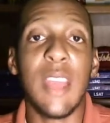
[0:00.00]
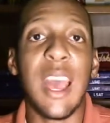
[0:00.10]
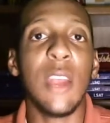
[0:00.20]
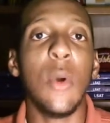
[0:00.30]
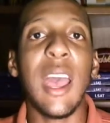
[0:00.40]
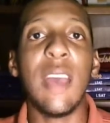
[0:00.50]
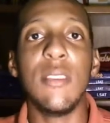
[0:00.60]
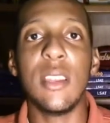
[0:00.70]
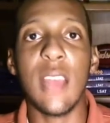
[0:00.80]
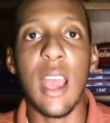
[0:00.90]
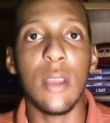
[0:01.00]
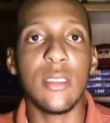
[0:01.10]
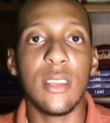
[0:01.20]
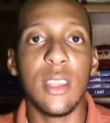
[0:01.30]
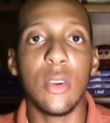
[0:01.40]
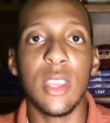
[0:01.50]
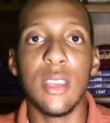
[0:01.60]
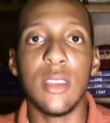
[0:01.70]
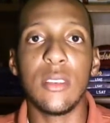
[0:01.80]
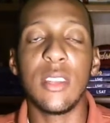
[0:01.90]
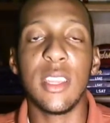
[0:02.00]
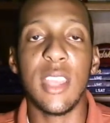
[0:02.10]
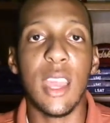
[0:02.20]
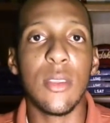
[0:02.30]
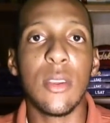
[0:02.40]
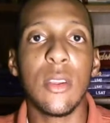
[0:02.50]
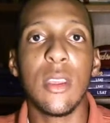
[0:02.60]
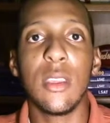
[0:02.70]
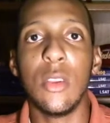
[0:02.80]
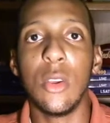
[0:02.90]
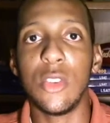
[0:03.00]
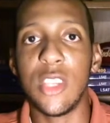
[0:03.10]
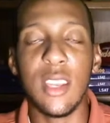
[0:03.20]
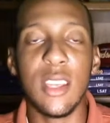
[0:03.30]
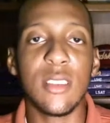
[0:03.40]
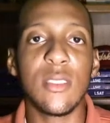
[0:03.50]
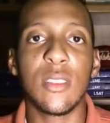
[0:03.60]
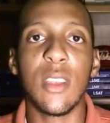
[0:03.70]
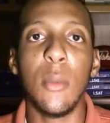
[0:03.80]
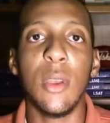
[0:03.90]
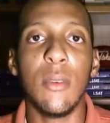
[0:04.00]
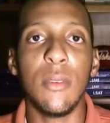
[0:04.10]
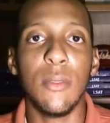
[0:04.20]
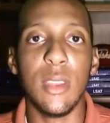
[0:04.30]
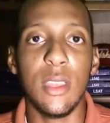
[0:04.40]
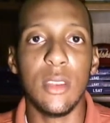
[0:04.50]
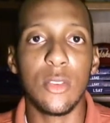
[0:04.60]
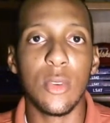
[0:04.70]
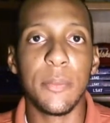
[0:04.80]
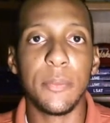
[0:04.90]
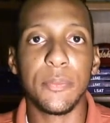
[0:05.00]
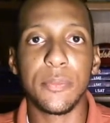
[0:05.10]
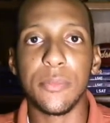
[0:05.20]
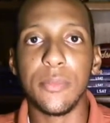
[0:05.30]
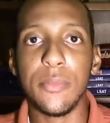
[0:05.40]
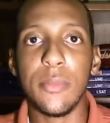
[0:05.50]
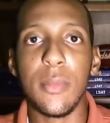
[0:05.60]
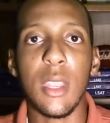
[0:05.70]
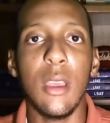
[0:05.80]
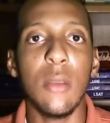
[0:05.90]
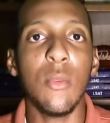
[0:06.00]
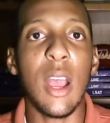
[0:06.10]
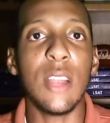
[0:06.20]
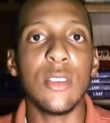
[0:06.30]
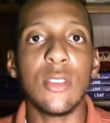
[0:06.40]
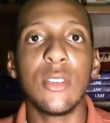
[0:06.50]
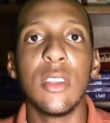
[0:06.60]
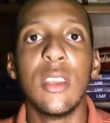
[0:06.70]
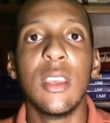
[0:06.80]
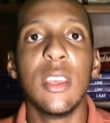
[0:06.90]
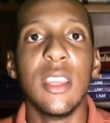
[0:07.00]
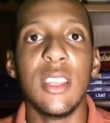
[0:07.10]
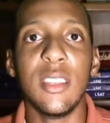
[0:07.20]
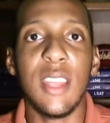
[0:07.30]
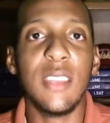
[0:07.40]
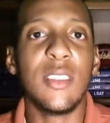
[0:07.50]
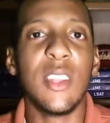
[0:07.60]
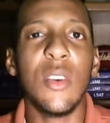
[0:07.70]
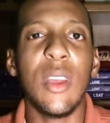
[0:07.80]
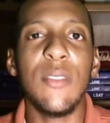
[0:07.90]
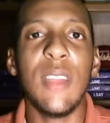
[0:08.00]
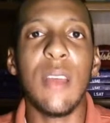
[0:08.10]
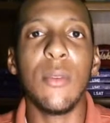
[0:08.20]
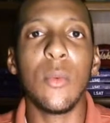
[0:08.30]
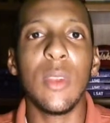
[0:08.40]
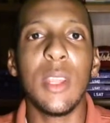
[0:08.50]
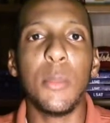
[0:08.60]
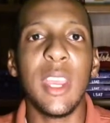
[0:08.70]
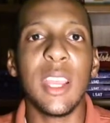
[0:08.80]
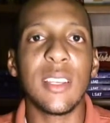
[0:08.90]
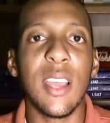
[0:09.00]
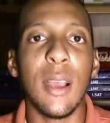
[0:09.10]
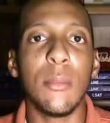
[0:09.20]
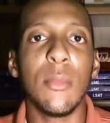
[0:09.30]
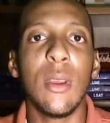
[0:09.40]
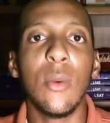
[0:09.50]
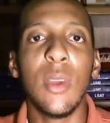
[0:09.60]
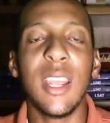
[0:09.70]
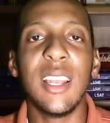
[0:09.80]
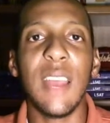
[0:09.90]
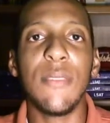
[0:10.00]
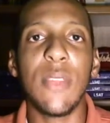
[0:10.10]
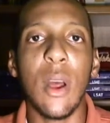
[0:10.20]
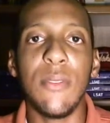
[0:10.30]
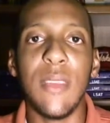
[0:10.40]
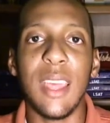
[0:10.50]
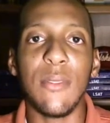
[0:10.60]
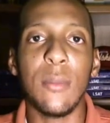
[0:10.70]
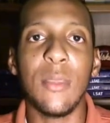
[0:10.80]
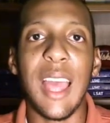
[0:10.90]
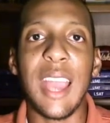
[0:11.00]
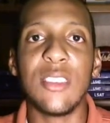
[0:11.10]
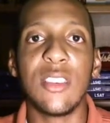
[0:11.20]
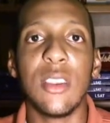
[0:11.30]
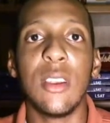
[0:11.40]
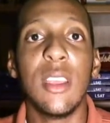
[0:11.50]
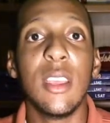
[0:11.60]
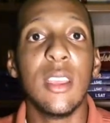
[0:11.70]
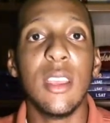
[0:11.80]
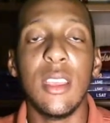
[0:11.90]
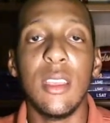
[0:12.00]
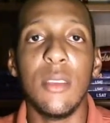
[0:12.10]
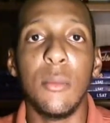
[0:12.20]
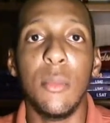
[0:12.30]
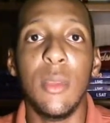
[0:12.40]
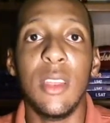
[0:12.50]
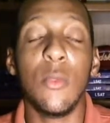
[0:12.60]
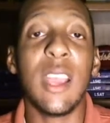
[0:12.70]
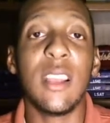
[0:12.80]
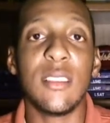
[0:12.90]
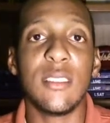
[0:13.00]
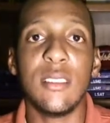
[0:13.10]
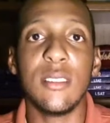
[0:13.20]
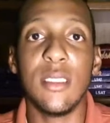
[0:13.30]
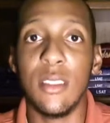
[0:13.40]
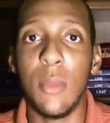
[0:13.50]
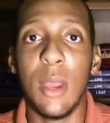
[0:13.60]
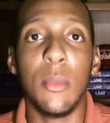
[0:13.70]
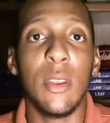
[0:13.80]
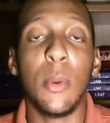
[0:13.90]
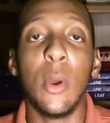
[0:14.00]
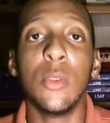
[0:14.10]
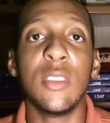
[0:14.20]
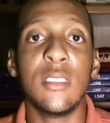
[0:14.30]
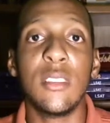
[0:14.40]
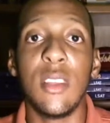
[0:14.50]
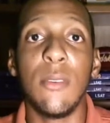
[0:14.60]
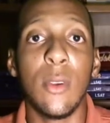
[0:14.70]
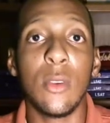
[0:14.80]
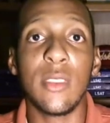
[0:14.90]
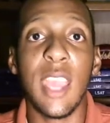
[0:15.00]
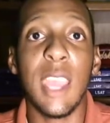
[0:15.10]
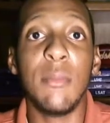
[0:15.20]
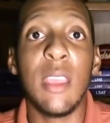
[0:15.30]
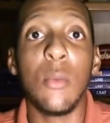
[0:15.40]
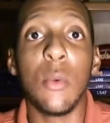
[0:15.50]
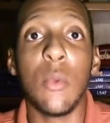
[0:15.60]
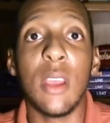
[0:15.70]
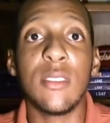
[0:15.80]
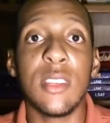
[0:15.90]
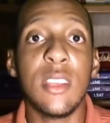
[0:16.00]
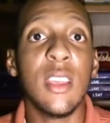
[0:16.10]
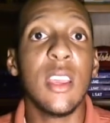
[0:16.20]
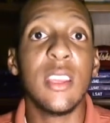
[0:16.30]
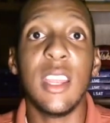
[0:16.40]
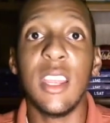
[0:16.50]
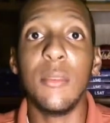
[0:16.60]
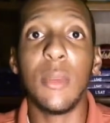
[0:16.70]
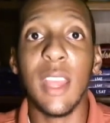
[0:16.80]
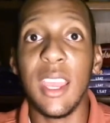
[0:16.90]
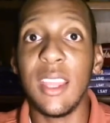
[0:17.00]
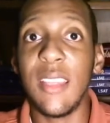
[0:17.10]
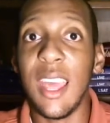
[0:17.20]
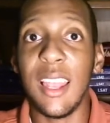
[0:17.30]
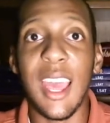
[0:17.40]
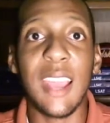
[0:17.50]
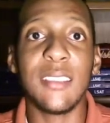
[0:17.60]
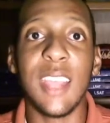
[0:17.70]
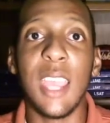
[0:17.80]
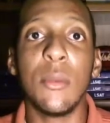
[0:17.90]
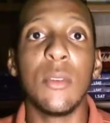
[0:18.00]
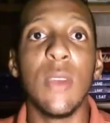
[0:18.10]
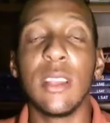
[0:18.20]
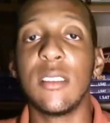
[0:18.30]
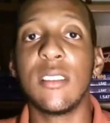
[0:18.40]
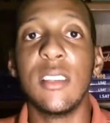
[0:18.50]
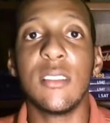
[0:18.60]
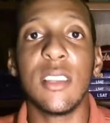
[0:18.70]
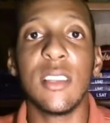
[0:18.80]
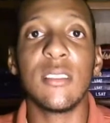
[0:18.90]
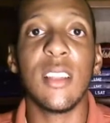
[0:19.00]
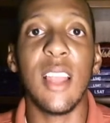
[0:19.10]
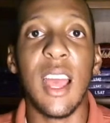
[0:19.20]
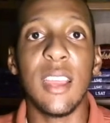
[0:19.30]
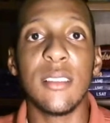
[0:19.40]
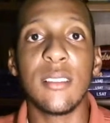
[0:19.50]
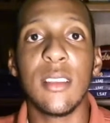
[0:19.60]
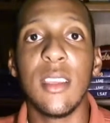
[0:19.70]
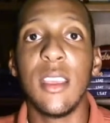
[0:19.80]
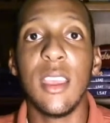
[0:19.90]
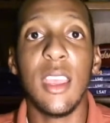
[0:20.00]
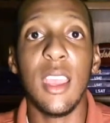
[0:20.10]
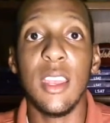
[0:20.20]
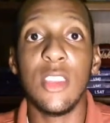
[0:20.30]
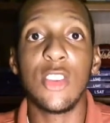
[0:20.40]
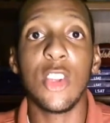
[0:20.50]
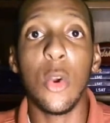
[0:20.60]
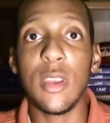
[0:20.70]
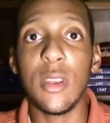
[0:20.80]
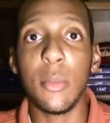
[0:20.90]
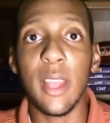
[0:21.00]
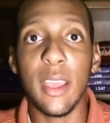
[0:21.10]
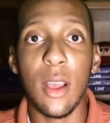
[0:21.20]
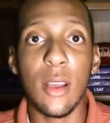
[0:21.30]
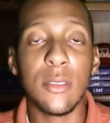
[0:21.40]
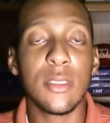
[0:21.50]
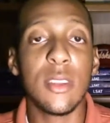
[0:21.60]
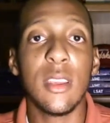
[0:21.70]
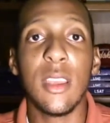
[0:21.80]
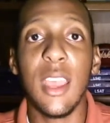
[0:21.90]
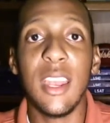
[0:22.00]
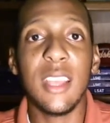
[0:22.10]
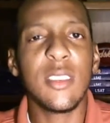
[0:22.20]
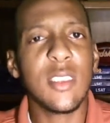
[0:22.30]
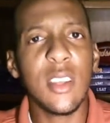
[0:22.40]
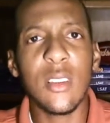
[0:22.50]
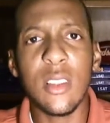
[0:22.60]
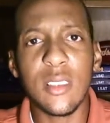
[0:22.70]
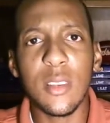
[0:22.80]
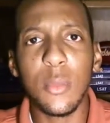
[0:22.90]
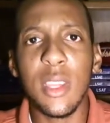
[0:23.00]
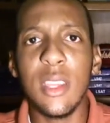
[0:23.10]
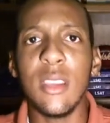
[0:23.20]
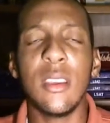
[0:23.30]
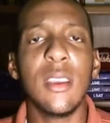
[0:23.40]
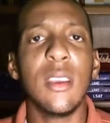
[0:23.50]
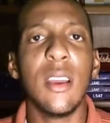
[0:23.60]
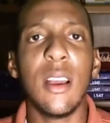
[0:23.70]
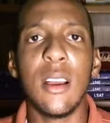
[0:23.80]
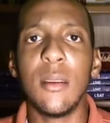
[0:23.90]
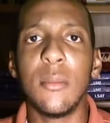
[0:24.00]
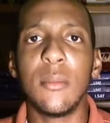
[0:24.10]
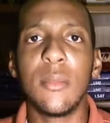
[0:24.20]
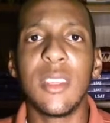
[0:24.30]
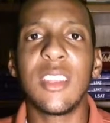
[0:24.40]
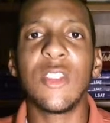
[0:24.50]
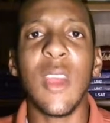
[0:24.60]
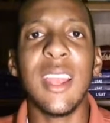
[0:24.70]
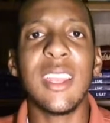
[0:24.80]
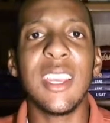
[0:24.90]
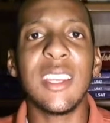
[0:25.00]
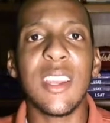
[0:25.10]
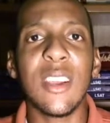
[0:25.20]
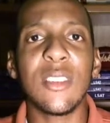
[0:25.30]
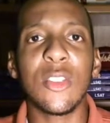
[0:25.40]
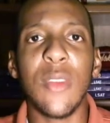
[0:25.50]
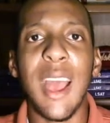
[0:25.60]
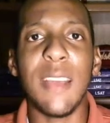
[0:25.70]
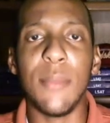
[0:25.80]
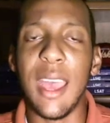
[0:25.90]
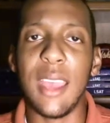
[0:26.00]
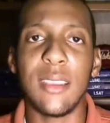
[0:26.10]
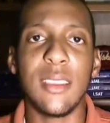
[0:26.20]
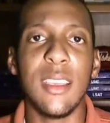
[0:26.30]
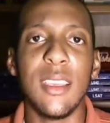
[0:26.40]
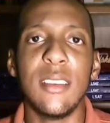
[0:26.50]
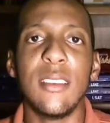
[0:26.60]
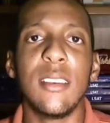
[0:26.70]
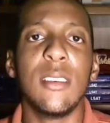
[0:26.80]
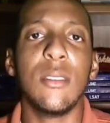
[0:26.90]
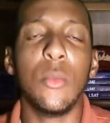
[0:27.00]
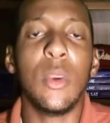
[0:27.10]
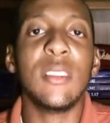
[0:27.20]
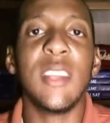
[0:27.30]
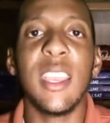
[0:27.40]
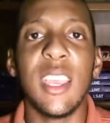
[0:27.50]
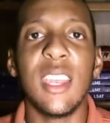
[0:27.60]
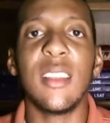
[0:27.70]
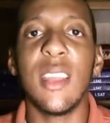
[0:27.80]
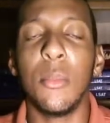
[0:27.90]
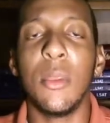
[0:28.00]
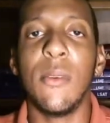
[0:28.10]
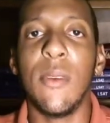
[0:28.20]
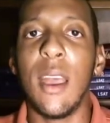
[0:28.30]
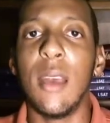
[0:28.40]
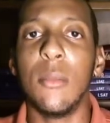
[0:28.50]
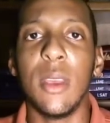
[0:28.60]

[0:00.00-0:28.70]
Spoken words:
I don't have any doubts that they'll get it together. You know, Jennings coming off of an injury, Rodgers. They still have never really picked up where they left off at from last year in the regular season. You remember the postseason, their first game, they were rusty. They didn't play that last game of the regular season against the Lions, and it showed in the playoffs. And they still look to be trying to get their stride back. And once they get it, they'll be fine.